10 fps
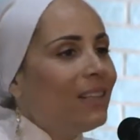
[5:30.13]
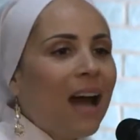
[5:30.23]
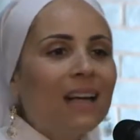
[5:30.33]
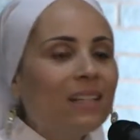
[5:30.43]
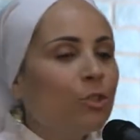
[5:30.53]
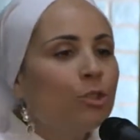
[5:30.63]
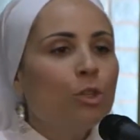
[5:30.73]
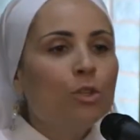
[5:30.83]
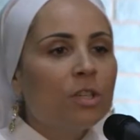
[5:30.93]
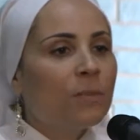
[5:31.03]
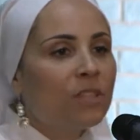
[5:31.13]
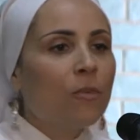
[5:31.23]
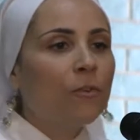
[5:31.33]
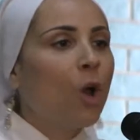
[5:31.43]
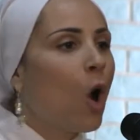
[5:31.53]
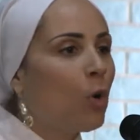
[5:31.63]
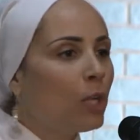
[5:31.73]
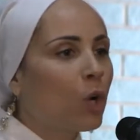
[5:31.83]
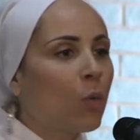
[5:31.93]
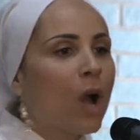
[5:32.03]
God introduced himself in the
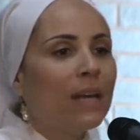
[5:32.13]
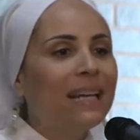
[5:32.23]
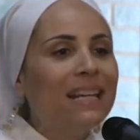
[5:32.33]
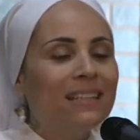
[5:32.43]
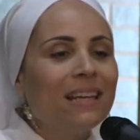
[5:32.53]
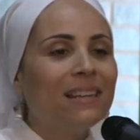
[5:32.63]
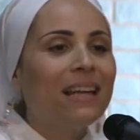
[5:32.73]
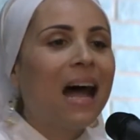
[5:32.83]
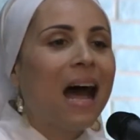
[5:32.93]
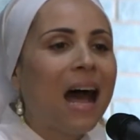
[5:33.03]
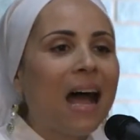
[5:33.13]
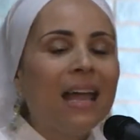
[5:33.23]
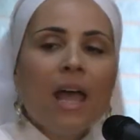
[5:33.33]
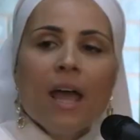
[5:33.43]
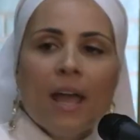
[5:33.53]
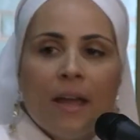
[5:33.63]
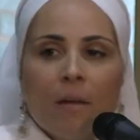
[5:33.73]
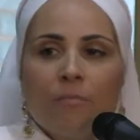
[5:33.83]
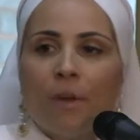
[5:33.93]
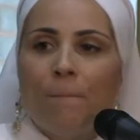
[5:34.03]
Holy Quran, and he said that I
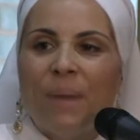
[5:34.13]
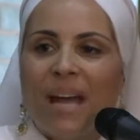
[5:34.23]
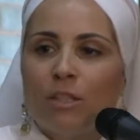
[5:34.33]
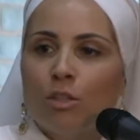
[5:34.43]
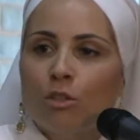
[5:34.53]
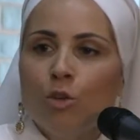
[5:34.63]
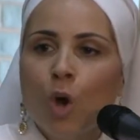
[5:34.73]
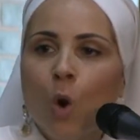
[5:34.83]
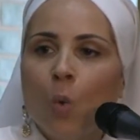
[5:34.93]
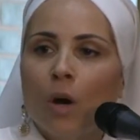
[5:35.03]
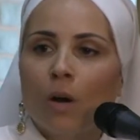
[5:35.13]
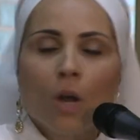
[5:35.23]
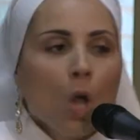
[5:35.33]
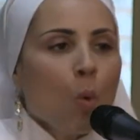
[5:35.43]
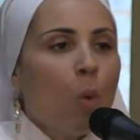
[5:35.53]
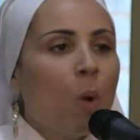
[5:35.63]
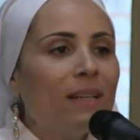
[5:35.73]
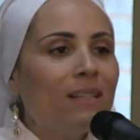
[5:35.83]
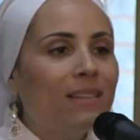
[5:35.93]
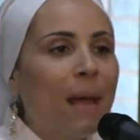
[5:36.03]
am the best knower. Well,
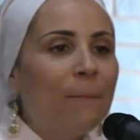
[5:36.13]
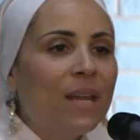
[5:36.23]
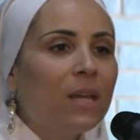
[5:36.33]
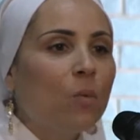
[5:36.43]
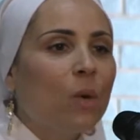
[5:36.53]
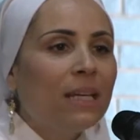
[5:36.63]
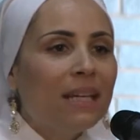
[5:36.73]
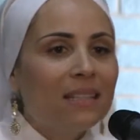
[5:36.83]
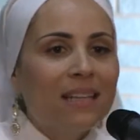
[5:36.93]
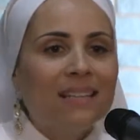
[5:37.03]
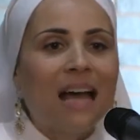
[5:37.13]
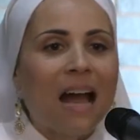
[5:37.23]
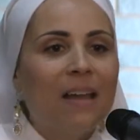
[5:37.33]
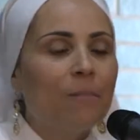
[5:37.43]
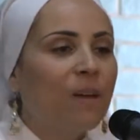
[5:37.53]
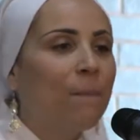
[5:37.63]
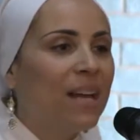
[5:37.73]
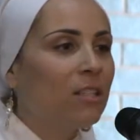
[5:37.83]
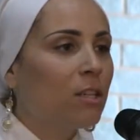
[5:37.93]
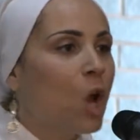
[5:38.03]
what does that mean when he says I am the
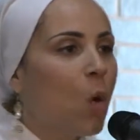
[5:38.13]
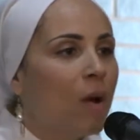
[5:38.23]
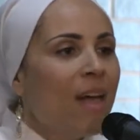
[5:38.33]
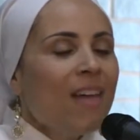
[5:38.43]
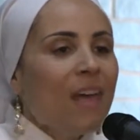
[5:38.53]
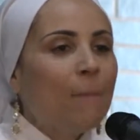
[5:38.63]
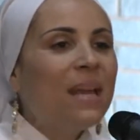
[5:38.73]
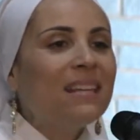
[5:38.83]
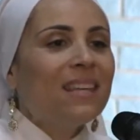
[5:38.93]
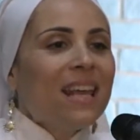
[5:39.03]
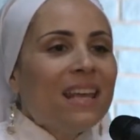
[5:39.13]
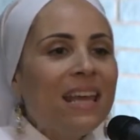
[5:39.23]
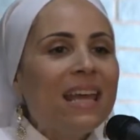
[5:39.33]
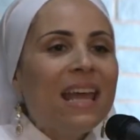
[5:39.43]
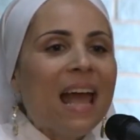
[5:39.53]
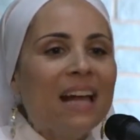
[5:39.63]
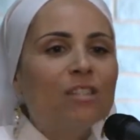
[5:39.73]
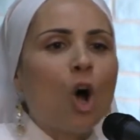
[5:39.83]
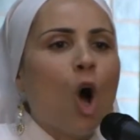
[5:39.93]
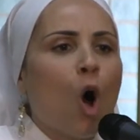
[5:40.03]
best knower? That means he
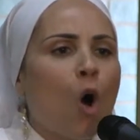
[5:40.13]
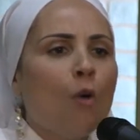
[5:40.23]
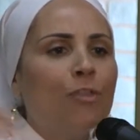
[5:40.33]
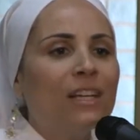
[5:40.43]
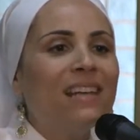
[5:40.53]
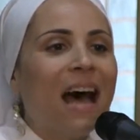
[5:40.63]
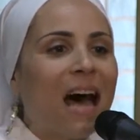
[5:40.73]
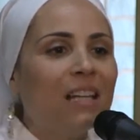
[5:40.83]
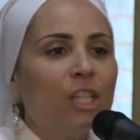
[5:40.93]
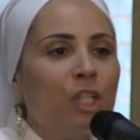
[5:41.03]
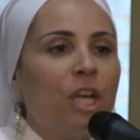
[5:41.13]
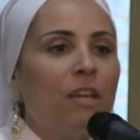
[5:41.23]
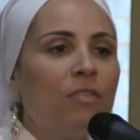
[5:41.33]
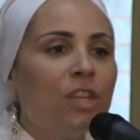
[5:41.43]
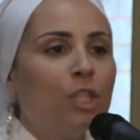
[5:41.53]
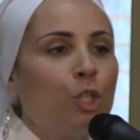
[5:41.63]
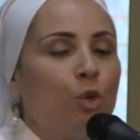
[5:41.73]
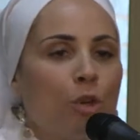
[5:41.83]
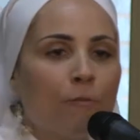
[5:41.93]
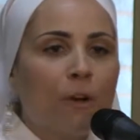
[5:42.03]
has all the knowledge in this
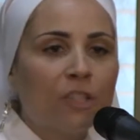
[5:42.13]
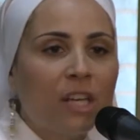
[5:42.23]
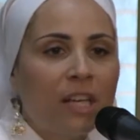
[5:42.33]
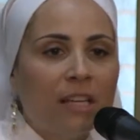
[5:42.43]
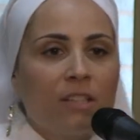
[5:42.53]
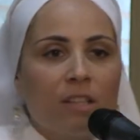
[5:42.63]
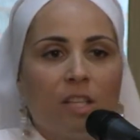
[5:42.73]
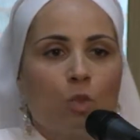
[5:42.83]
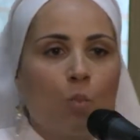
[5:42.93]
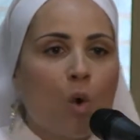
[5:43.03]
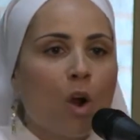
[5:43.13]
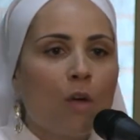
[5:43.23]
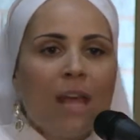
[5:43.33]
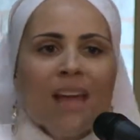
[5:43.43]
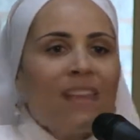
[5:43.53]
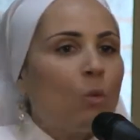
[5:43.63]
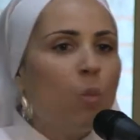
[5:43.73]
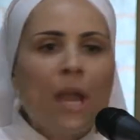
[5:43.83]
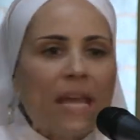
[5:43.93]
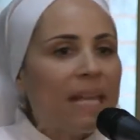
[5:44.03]
universe and into this world that
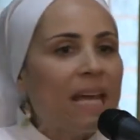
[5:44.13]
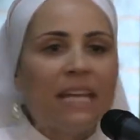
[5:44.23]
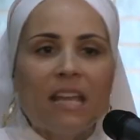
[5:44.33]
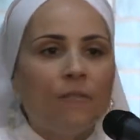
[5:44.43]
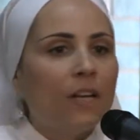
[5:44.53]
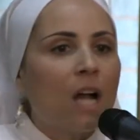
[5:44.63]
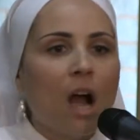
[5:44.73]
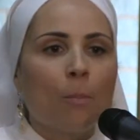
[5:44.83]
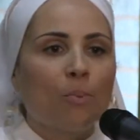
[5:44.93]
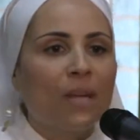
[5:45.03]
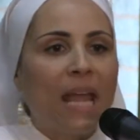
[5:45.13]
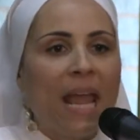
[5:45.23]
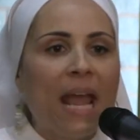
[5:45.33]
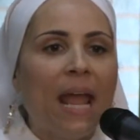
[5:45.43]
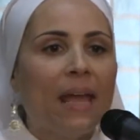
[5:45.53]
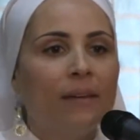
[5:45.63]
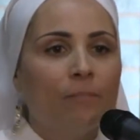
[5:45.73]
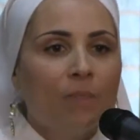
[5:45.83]
we can even comprehend.